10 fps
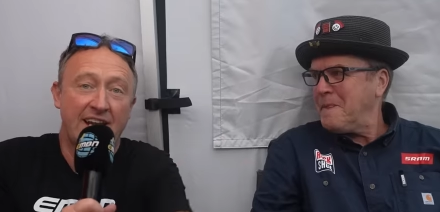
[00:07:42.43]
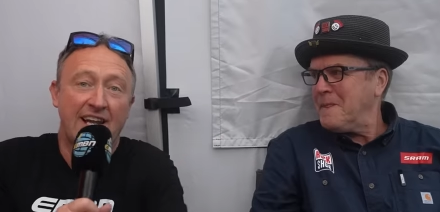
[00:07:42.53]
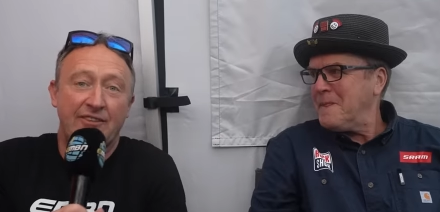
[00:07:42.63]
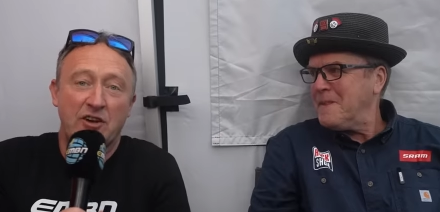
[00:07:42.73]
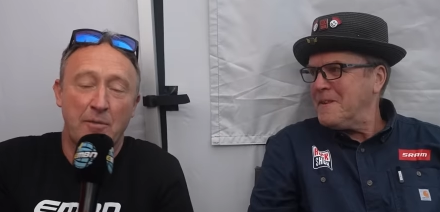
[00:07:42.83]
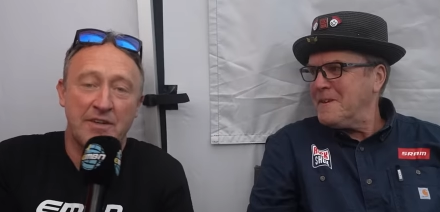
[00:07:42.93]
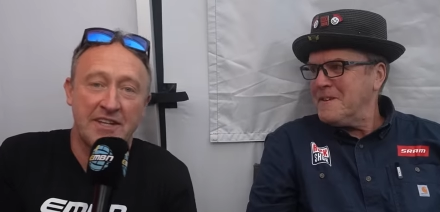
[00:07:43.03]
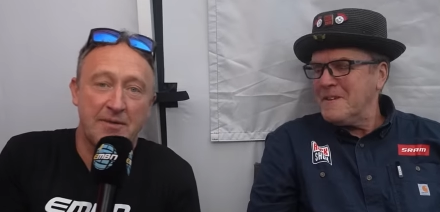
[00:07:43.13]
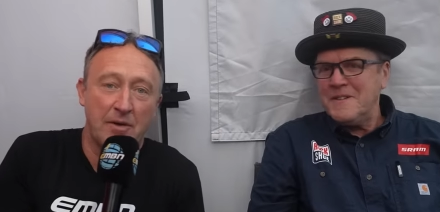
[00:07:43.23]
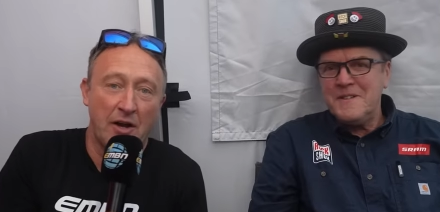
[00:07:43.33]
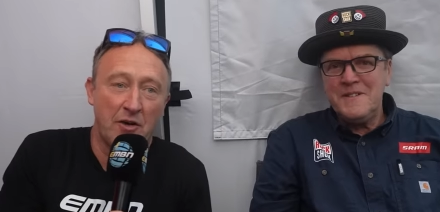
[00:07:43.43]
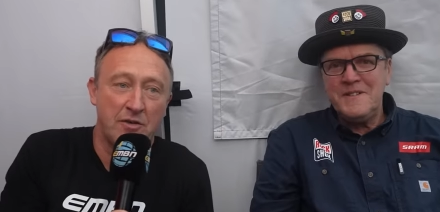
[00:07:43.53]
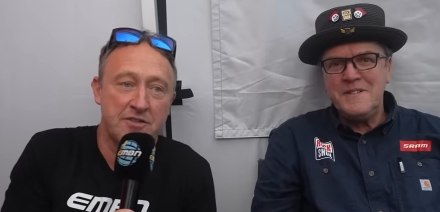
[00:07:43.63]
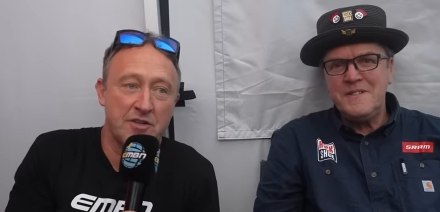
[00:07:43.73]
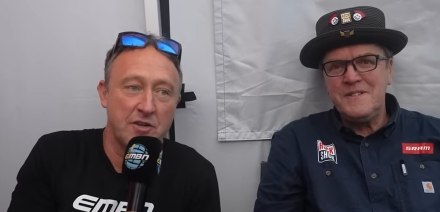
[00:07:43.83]
Speaker 1: leave a comment in the below
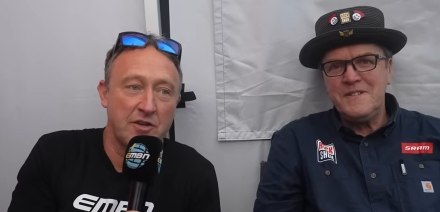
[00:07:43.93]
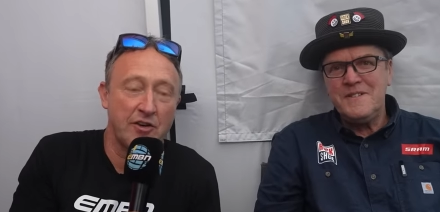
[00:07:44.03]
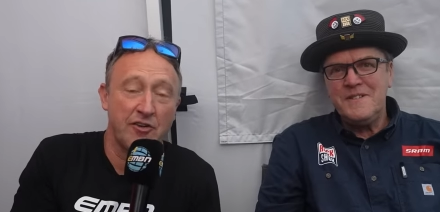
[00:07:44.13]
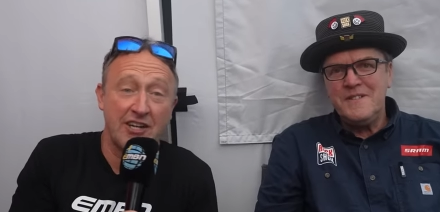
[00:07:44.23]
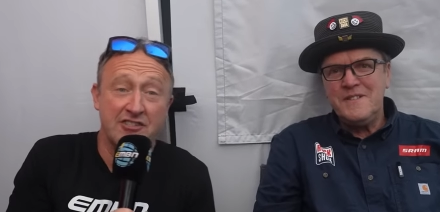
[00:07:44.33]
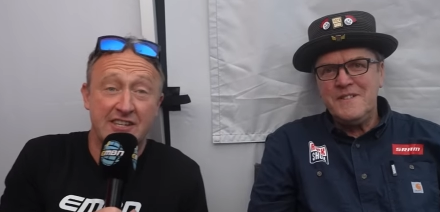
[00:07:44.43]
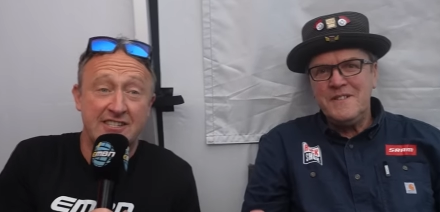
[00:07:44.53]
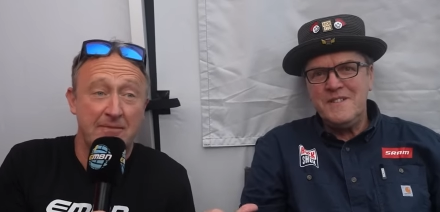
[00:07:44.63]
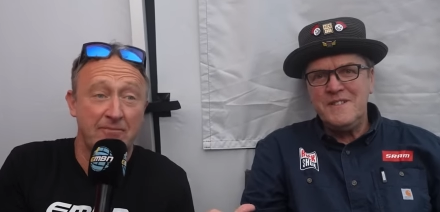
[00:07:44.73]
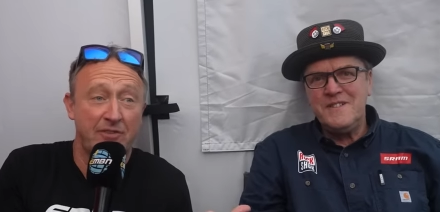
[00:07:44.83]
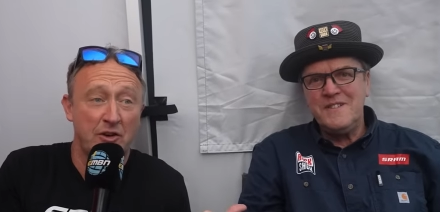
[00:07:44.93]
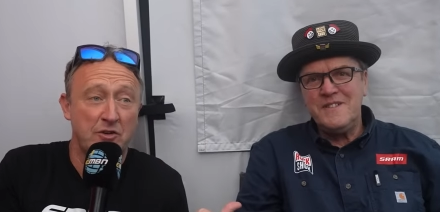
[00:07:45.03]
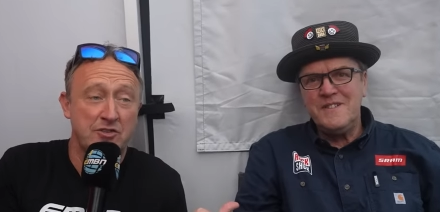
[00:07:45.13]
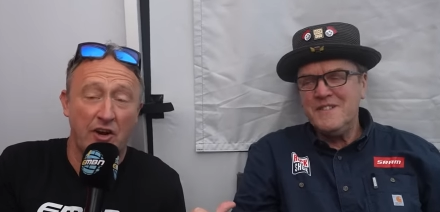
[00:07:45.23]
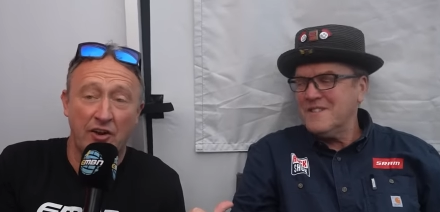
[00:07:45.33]
to congratulate Tim
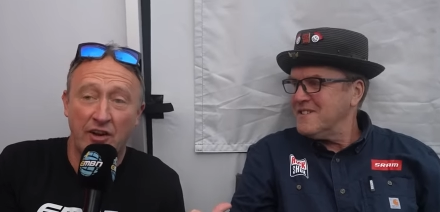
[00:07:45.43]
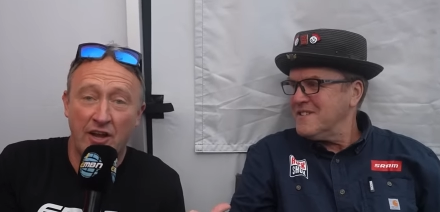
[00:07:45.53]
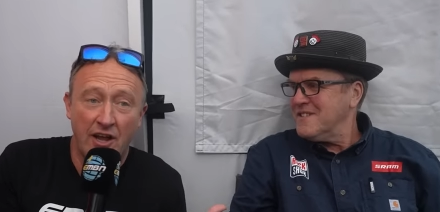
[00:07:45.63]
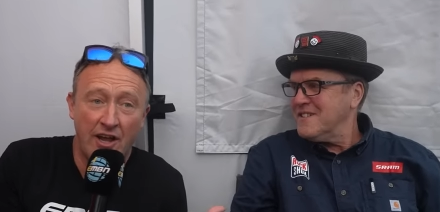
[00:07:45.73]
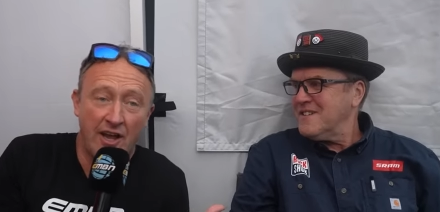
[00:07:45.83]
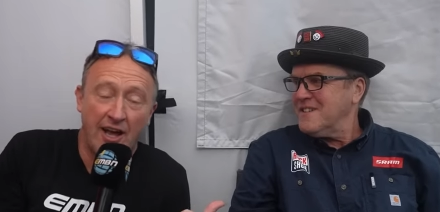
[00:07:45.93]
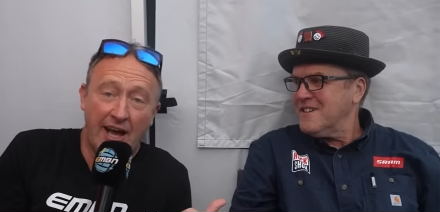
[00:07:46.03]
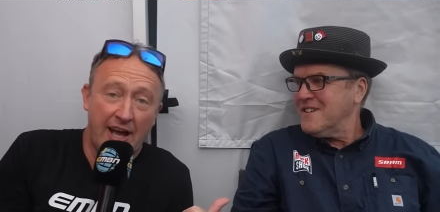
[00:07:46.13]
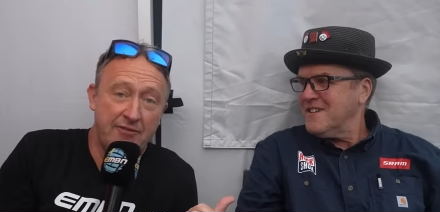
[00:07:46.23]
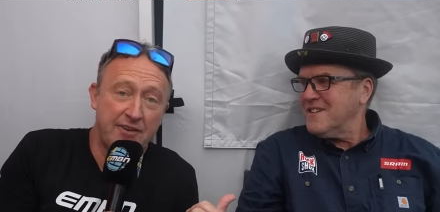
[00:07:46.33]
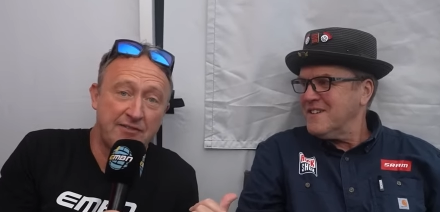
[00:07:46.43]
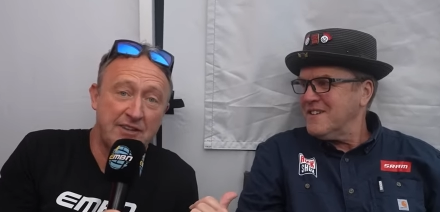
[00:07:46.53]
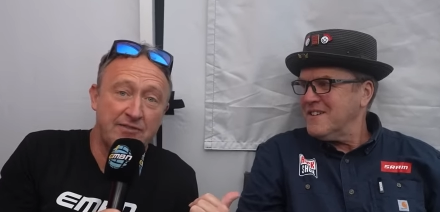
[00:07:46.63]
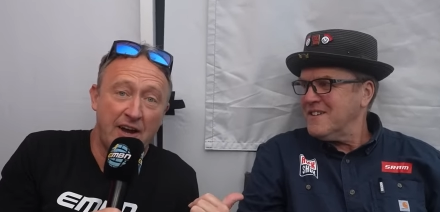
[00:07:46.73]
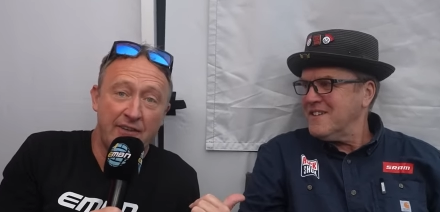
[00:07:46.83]
Flukes on uh,
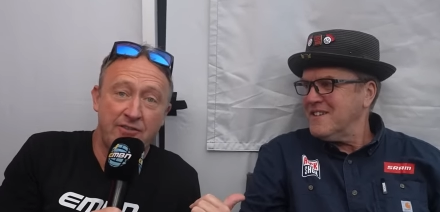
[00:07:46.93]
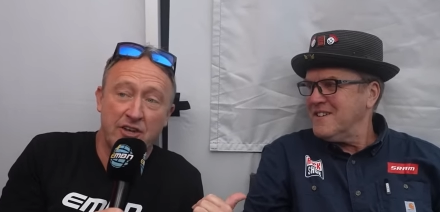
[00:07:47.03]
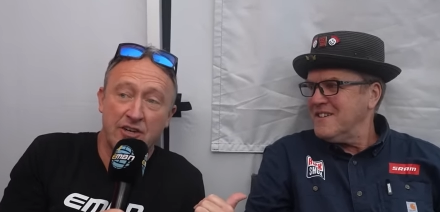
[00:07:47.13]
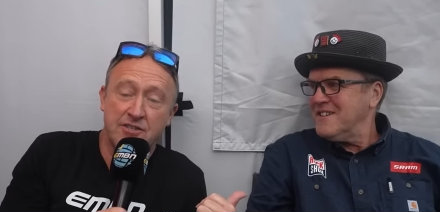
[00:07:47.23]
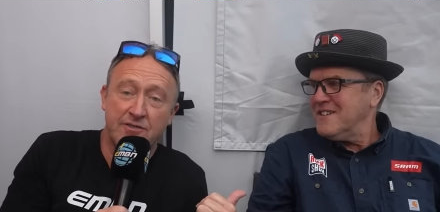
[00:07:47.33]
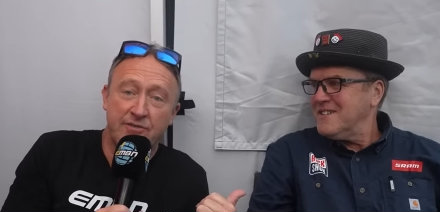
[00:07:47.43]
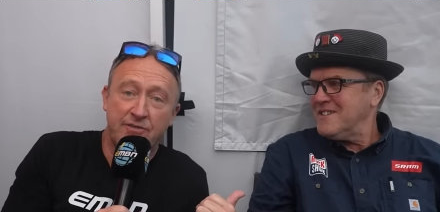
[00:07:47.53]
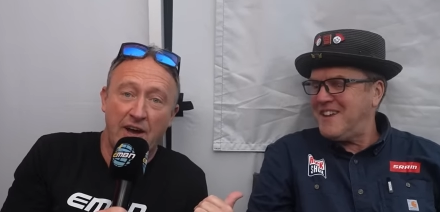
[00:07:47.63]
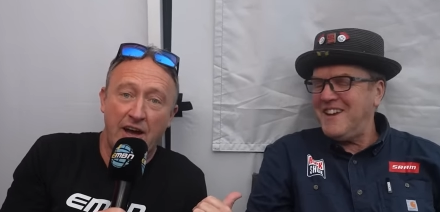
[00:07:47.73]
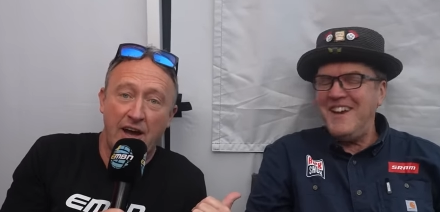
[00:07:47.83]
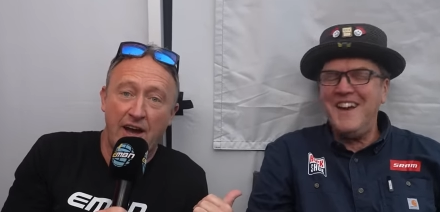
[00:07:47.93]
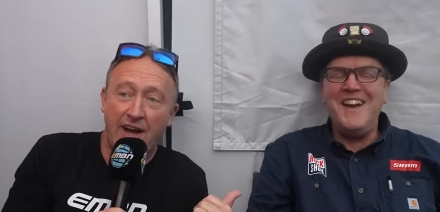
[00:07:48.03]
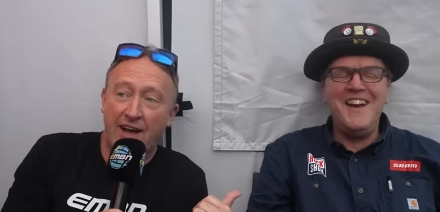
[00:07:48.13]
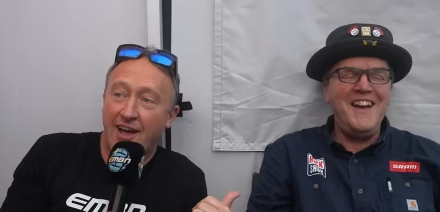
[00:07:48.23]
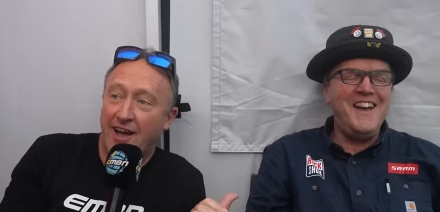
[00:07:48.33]
fifty-five years of
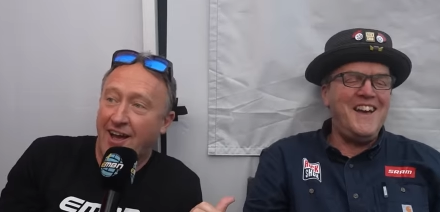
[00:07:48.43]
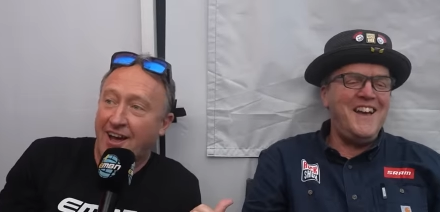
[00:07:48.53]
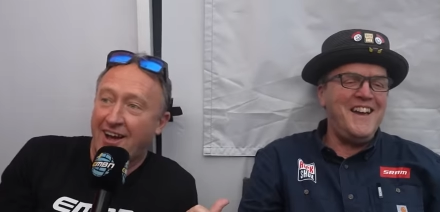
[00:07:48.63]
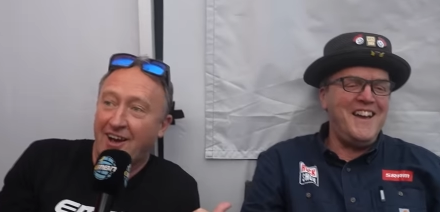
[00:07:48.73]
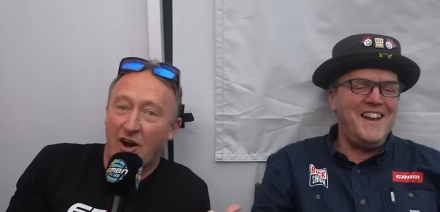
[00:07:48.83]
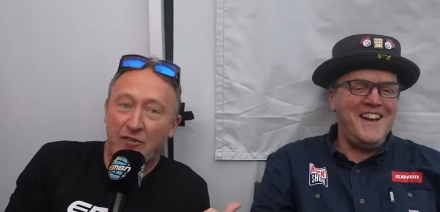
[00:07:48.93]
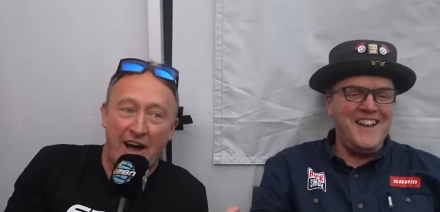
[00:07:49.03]
uh, of